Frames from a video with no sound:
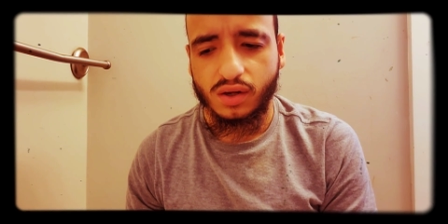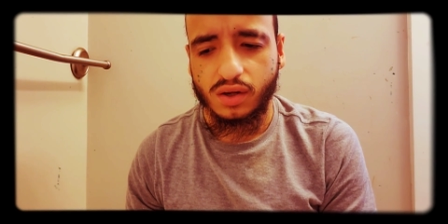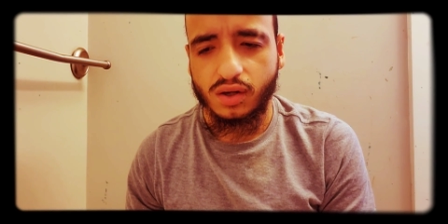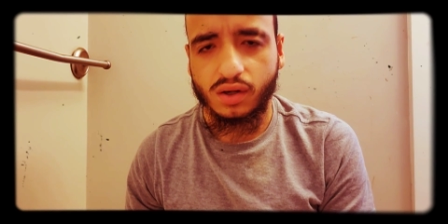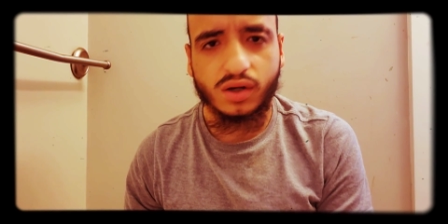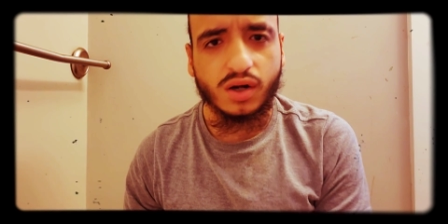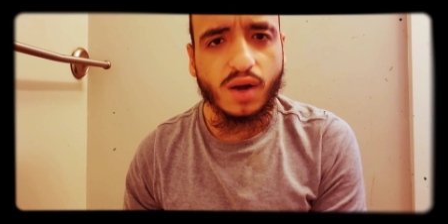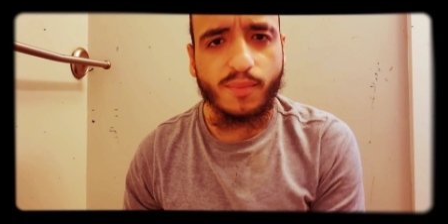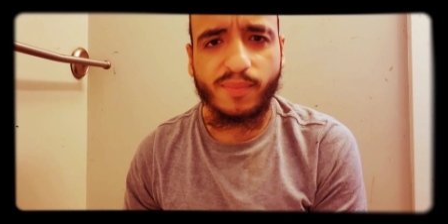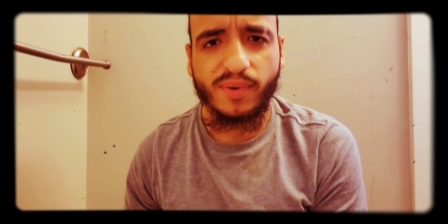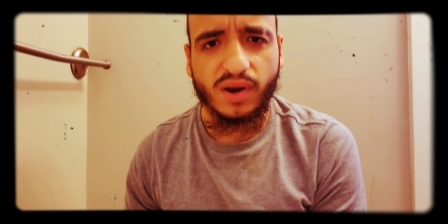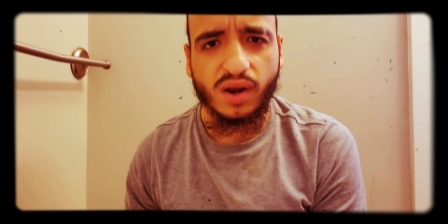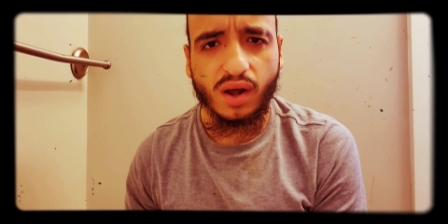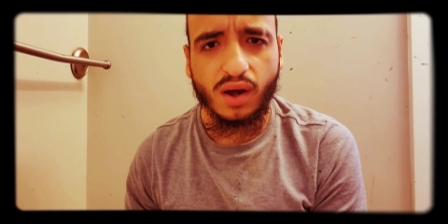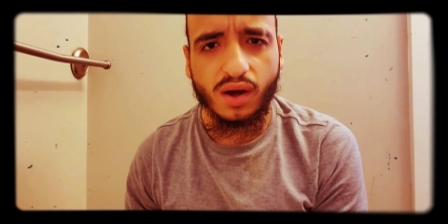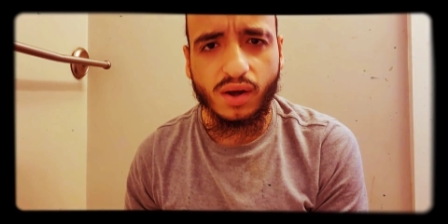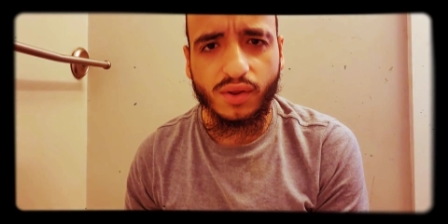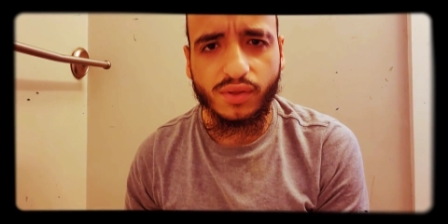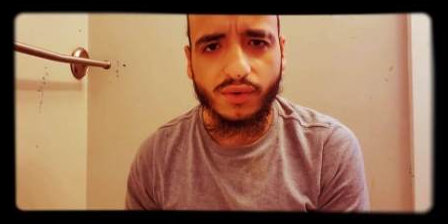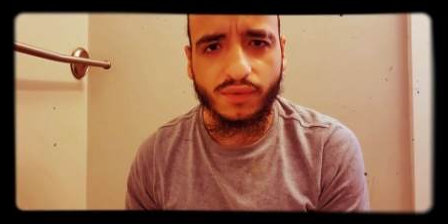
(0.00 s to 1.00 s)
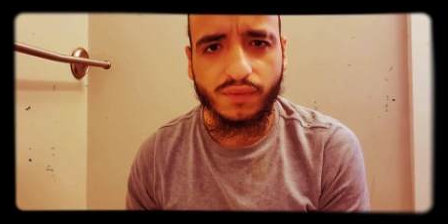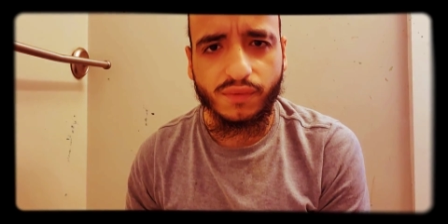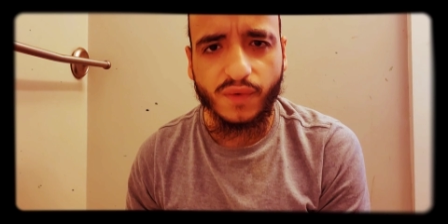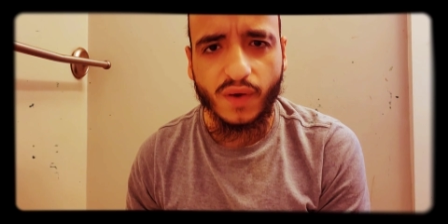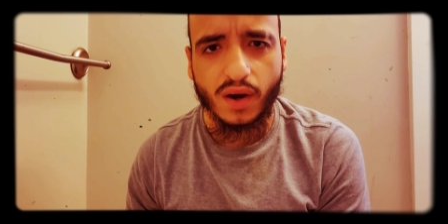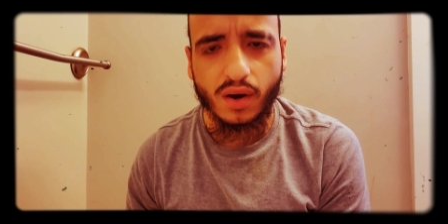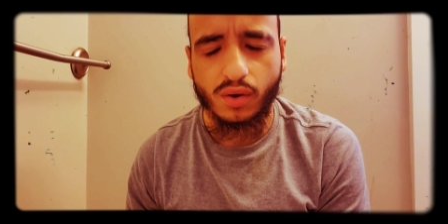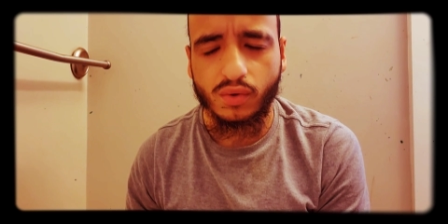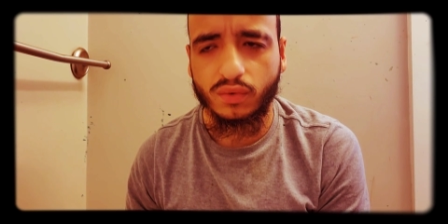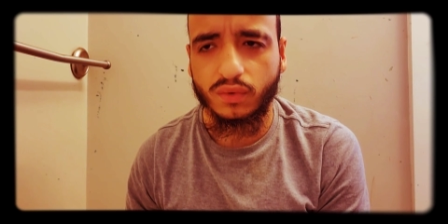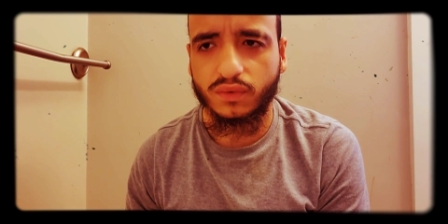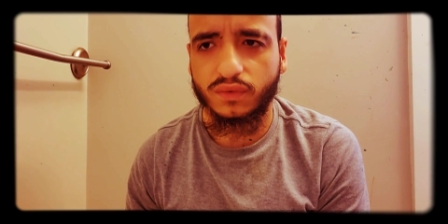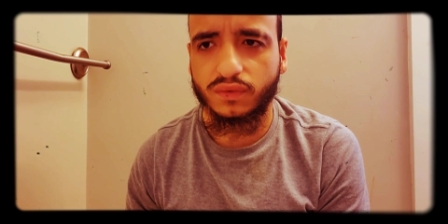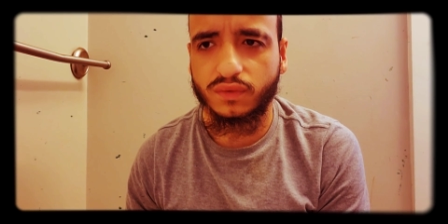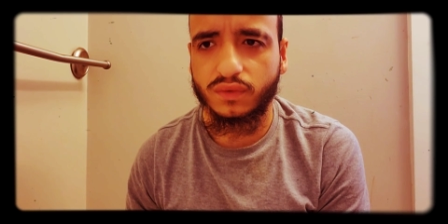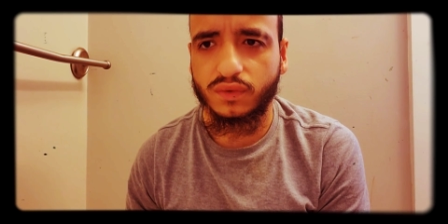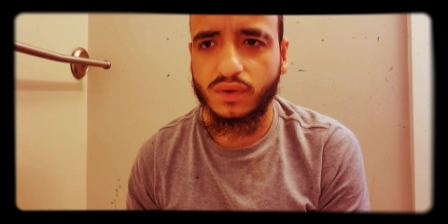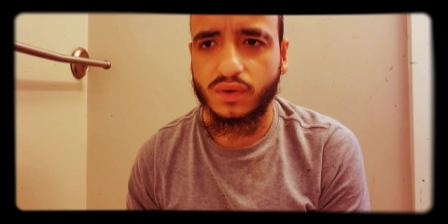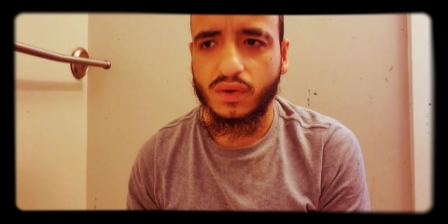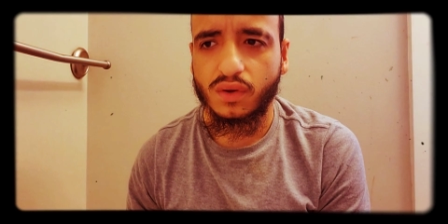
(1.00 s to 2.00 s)
a couple of other
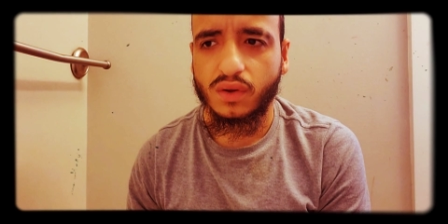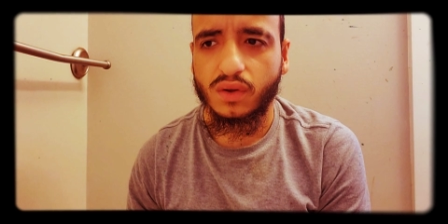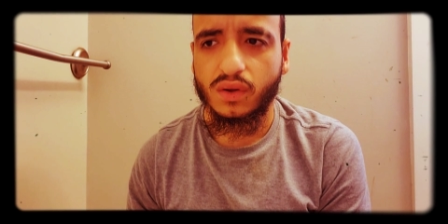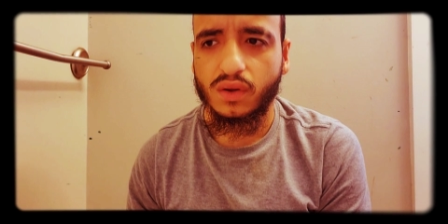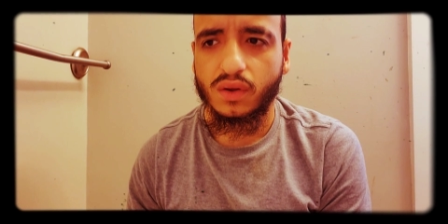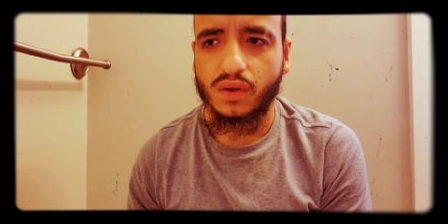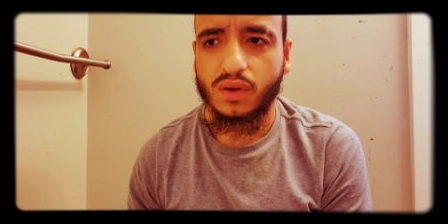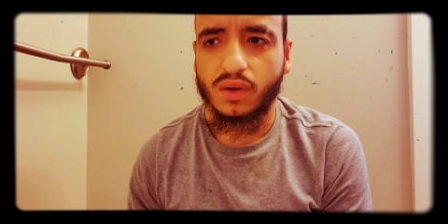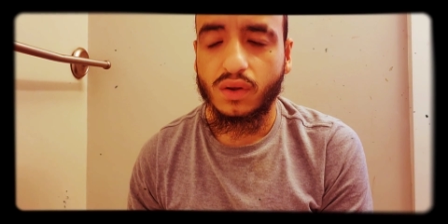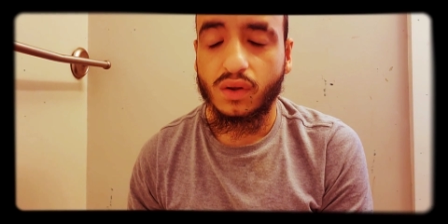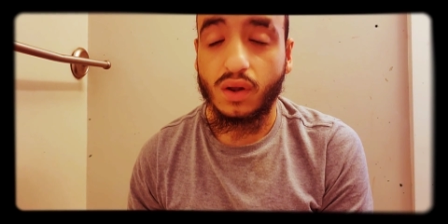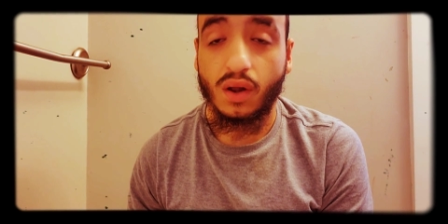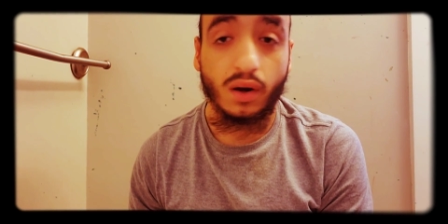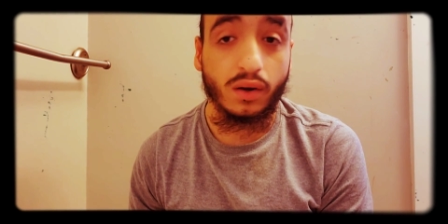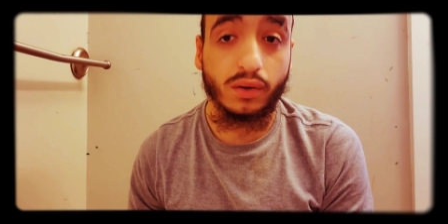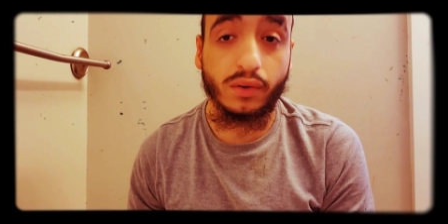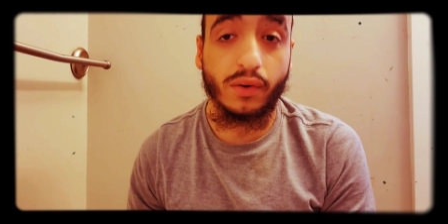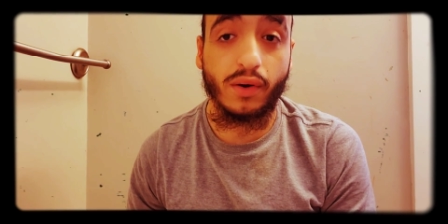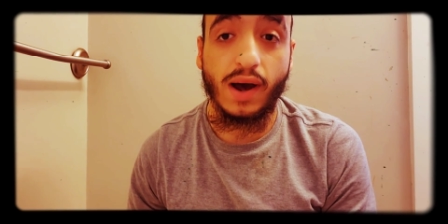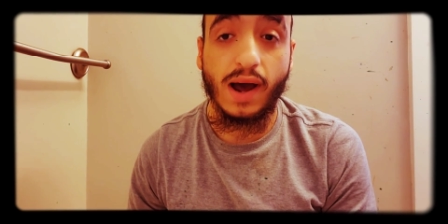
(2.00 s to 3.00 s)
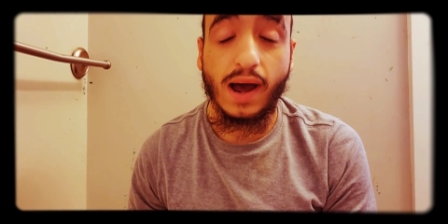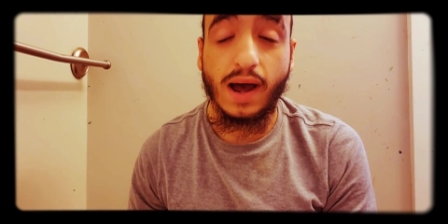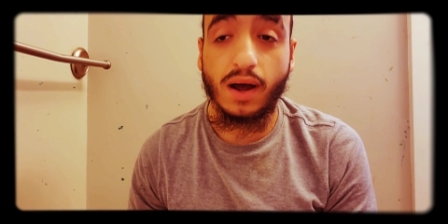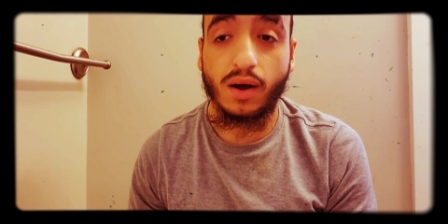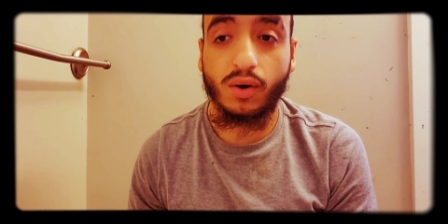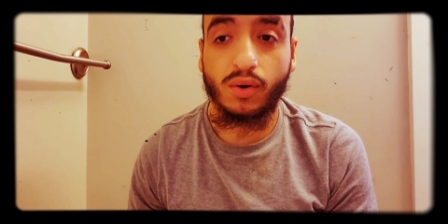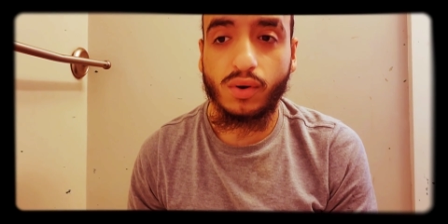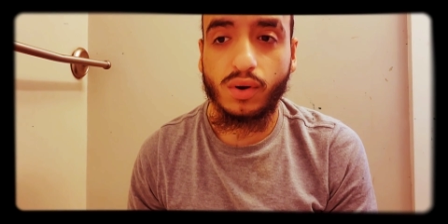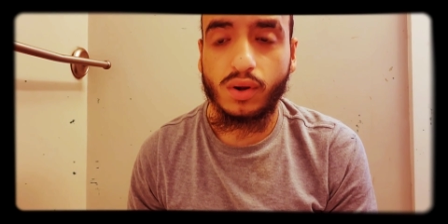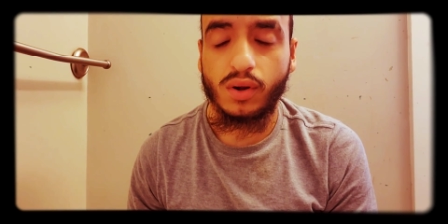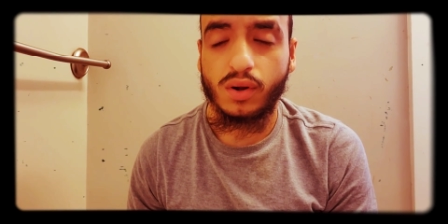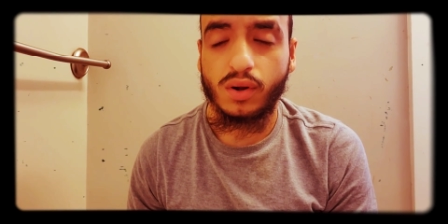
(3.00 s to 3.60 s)
fellows. I don't know how.